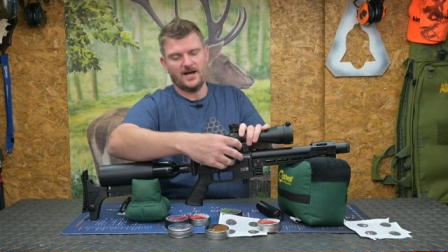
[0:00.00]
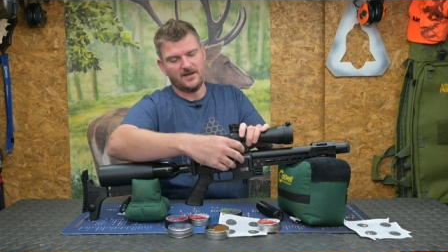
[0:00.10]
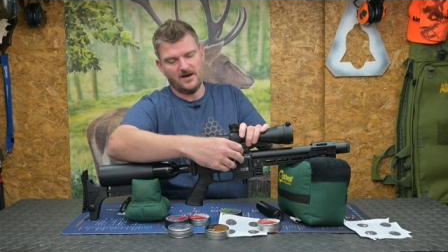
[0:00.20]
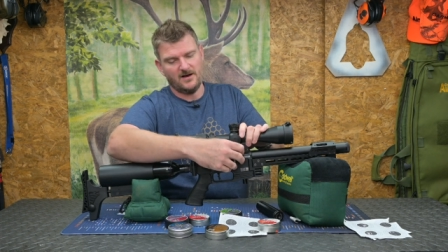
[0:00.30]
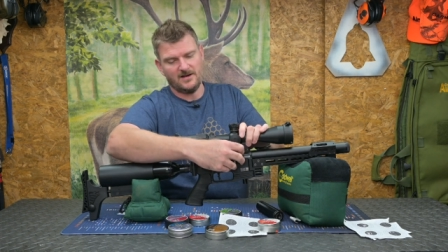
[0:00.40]
I
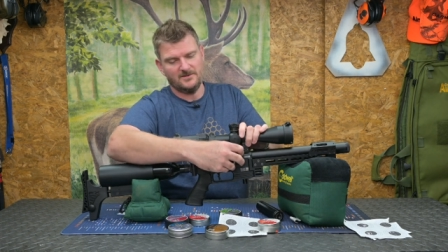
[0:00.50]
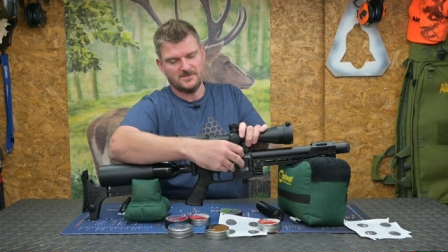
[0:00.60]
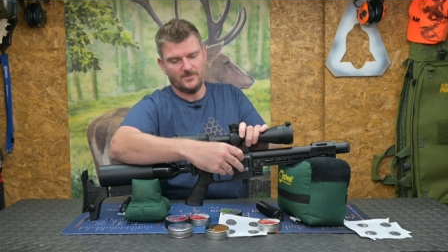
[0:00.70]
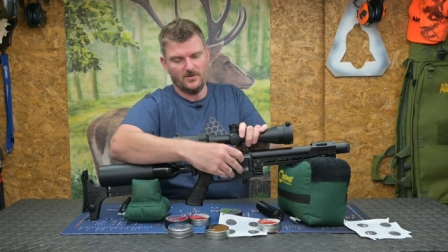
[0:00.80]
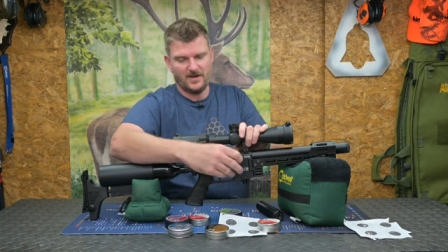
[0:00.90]
can't close
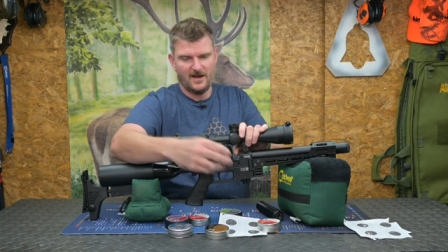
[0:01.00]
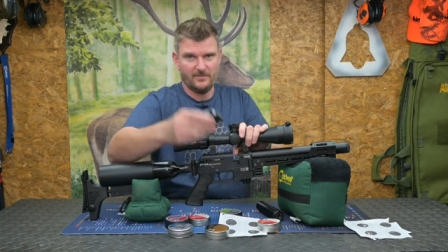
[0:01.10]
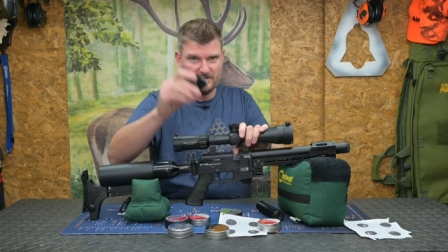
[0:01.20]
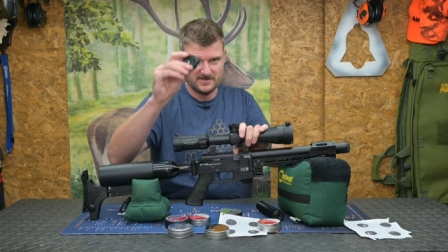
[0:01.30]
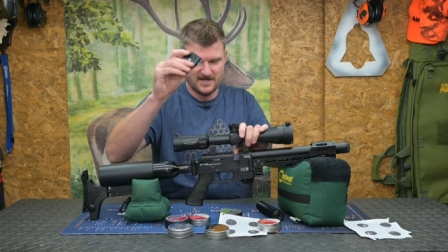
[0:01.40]
the bolt now
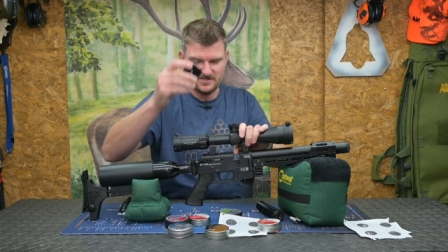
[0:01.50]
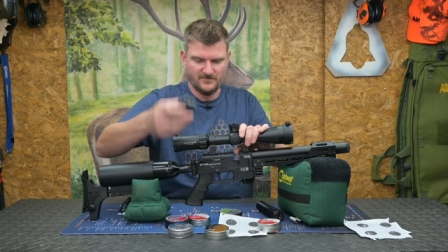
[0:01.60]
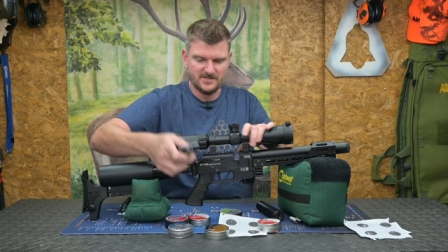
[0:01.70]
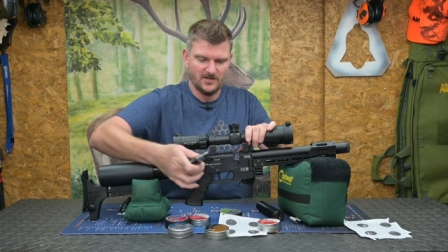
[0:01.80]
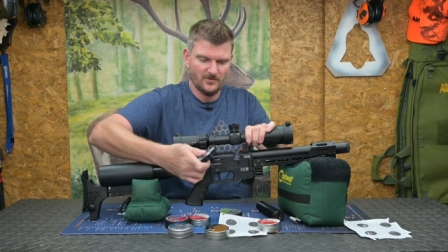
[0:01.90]
because that's obviously